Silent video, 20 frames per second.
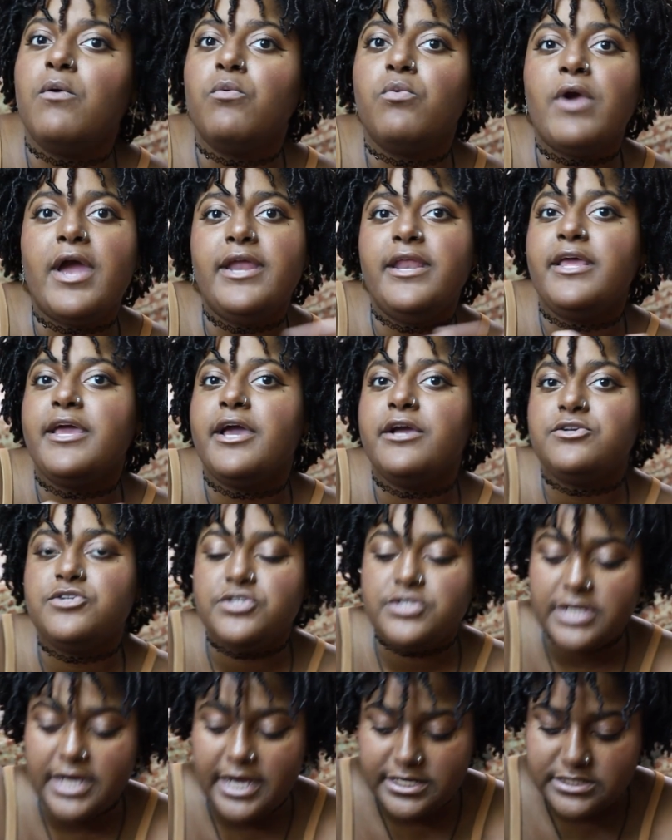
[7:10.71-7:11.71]
writing
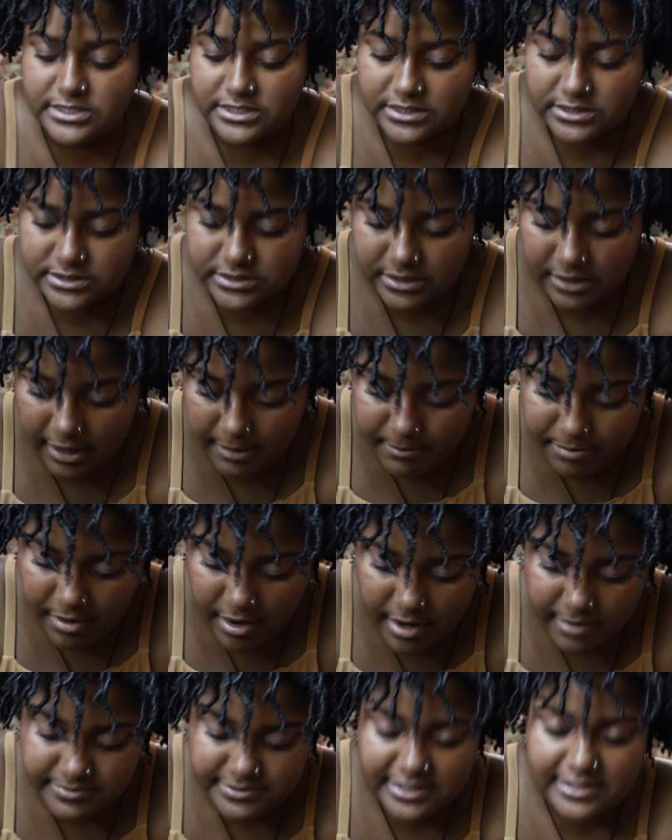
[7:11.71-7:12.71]
exercises and
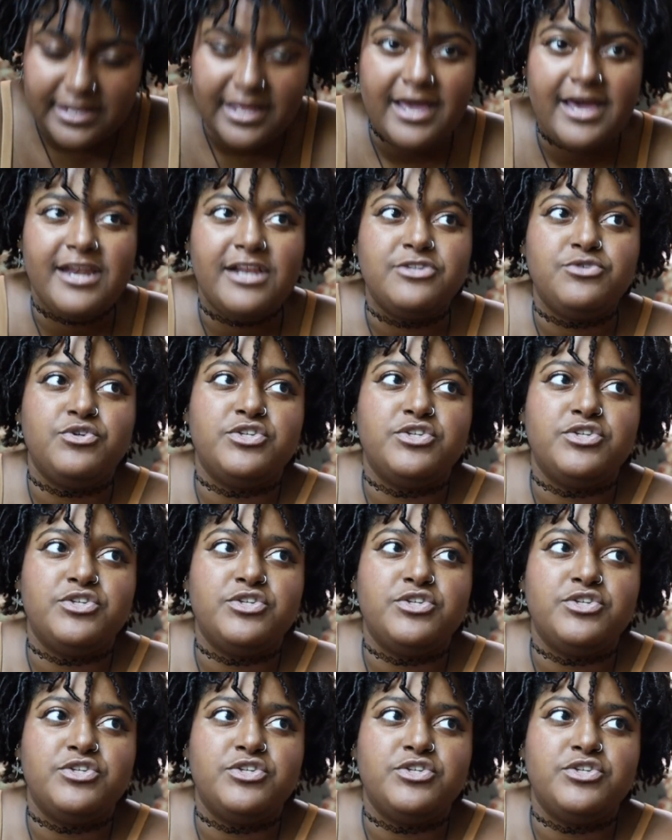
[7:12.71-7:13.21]
prompts that they had us